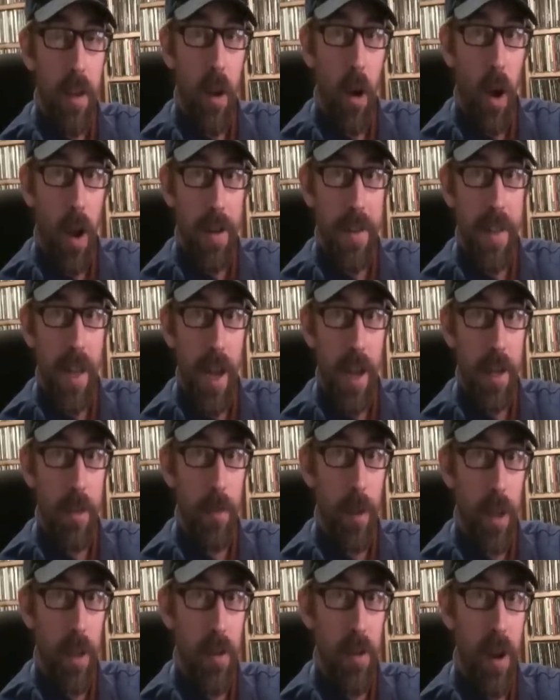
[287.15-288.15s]

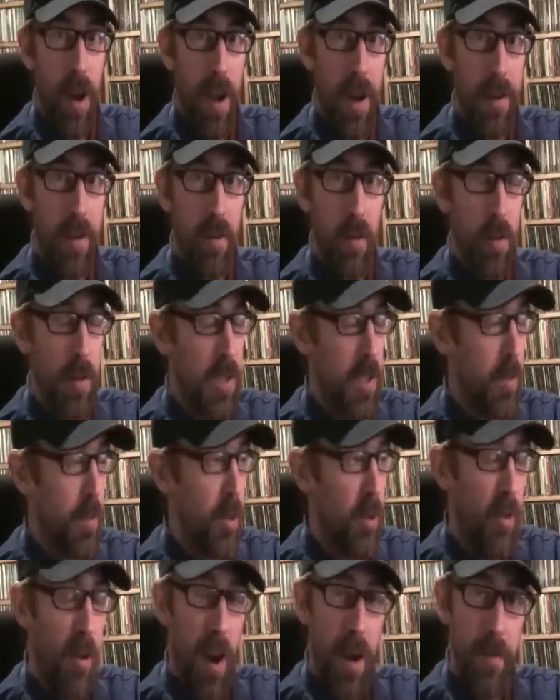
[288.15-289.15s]
Contact me. You know how to do it.
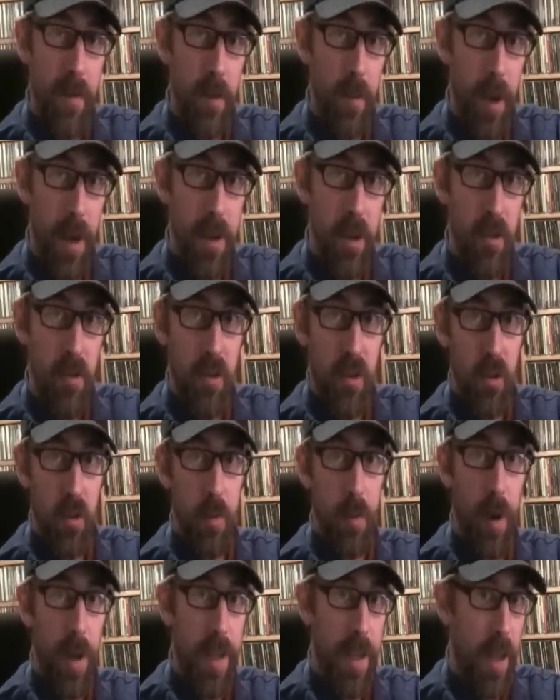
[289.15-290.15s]
Subscribe to my
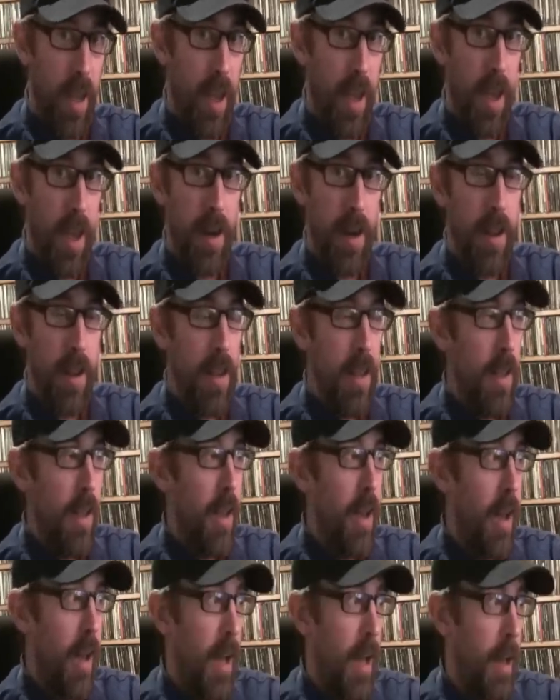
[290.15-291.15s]
YouTube, Mike Can.
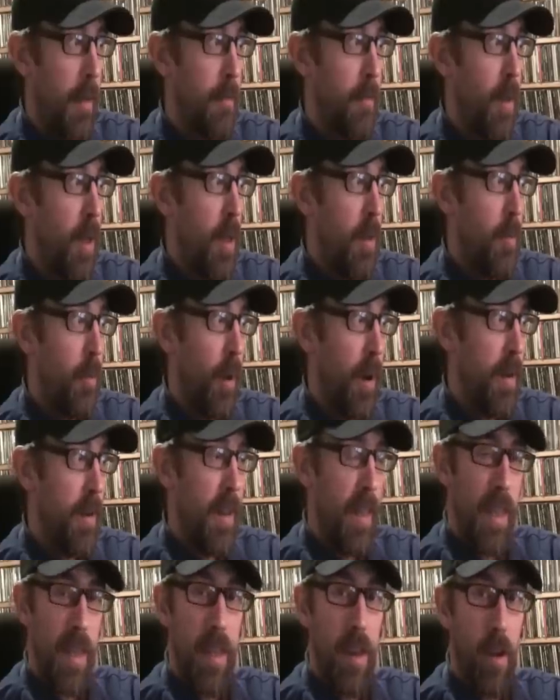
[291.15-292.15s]
But,
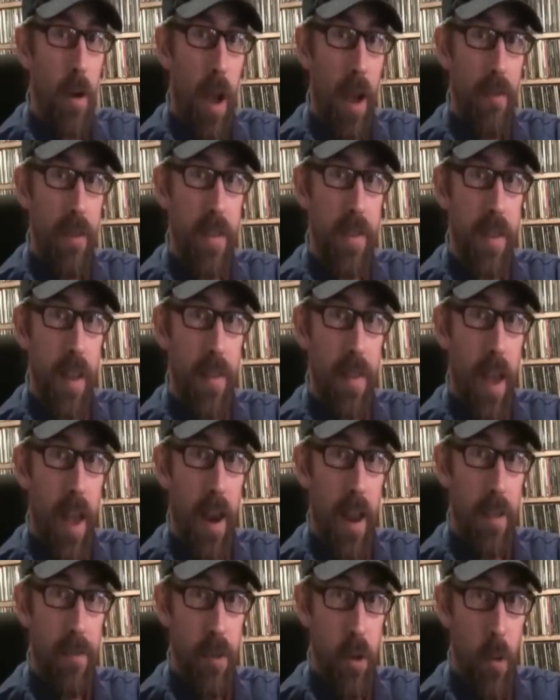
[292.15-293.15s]
having said
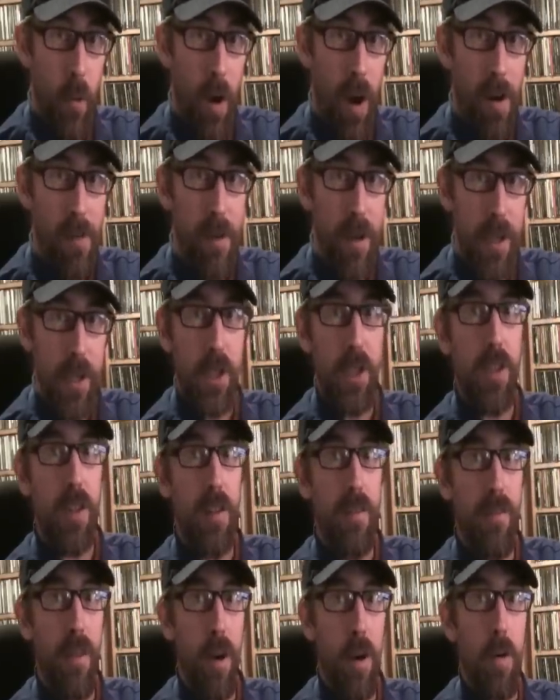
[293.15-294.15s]
that, if you are registered
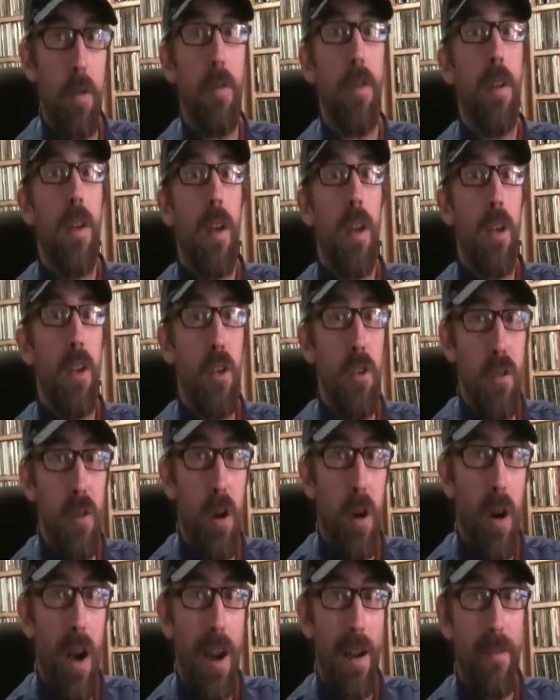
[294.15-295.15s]
to vote, you
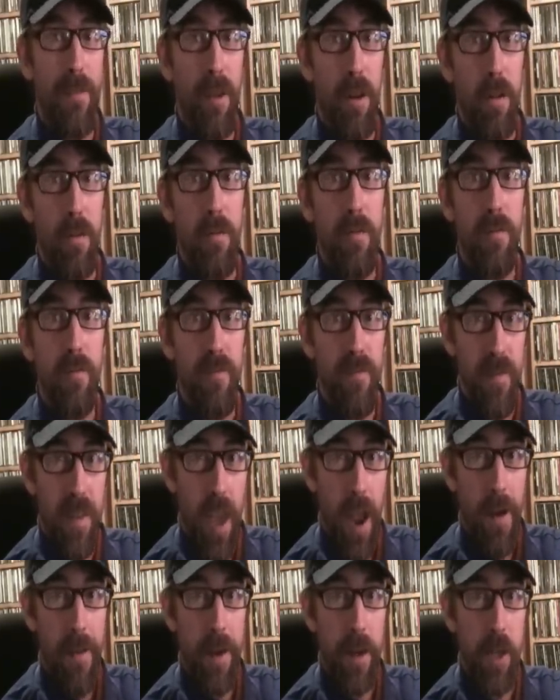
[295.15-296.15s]
know how to vote.
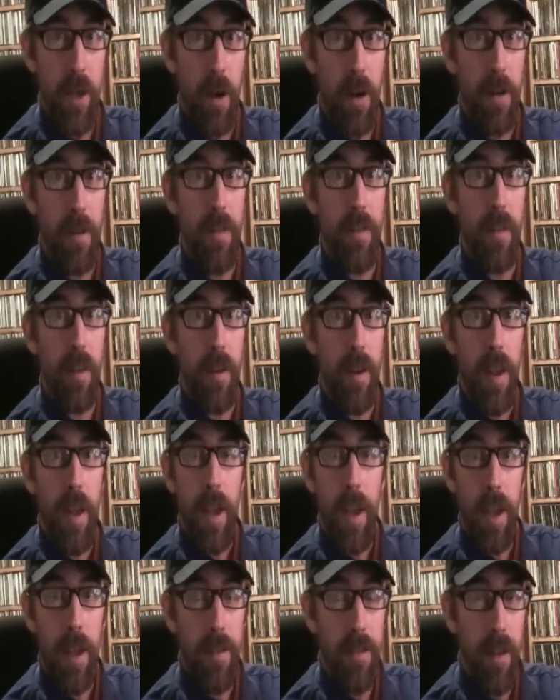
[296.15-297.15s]
Gary Johnson,
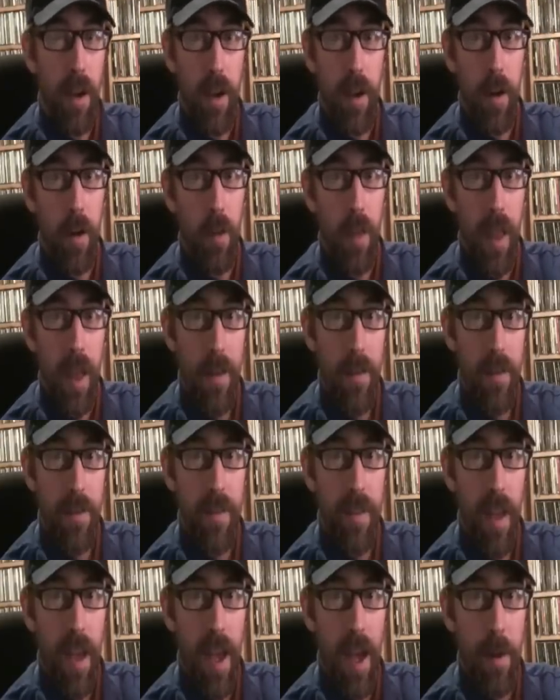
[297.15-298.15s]
he's not going to allow this
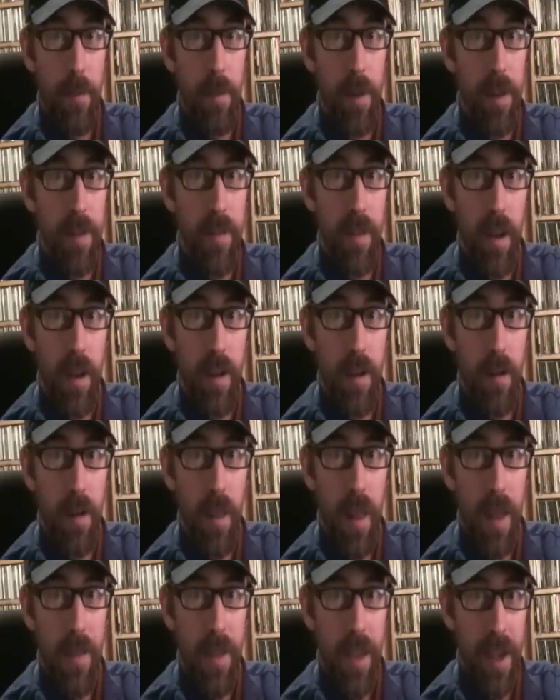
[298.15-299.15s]
to happen. He's not going
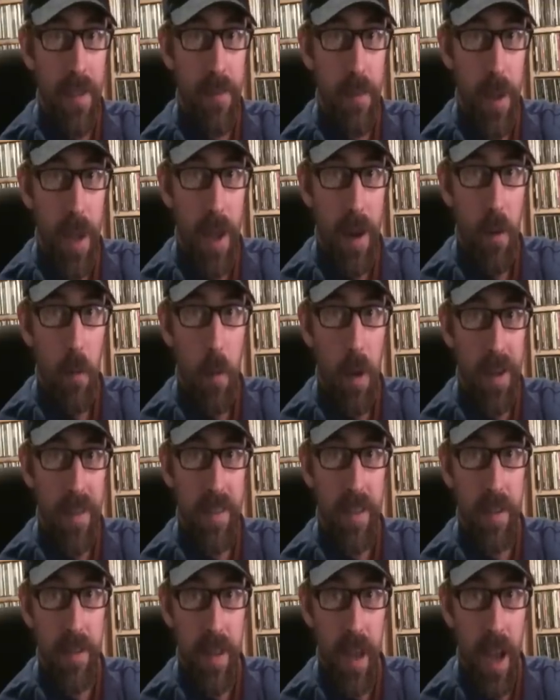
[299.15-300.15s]
to allow the FBI to
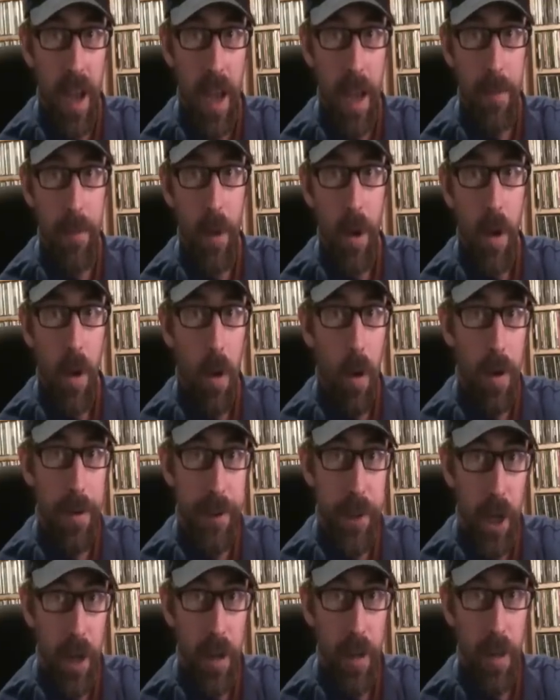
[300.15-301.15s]
waste their time
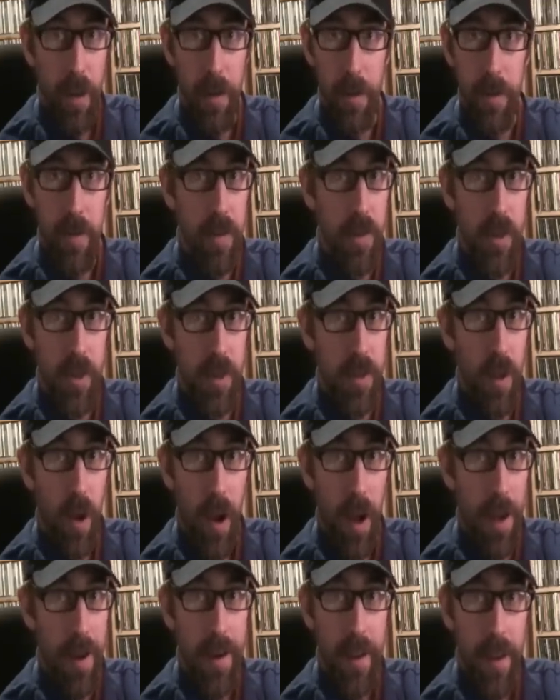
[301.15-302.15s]
on juggalos. It's just
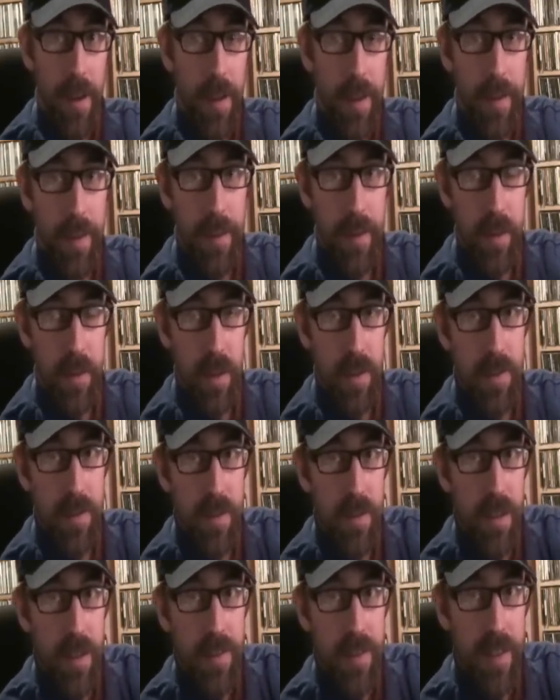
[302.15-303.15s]
not This
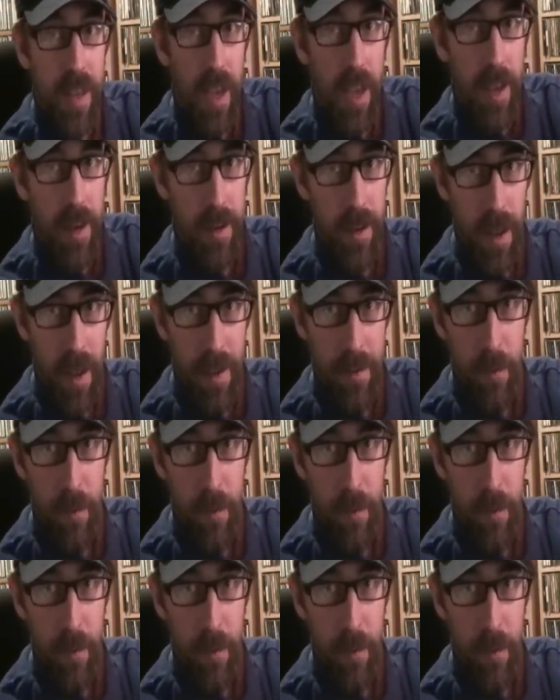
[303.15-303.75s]
is insane.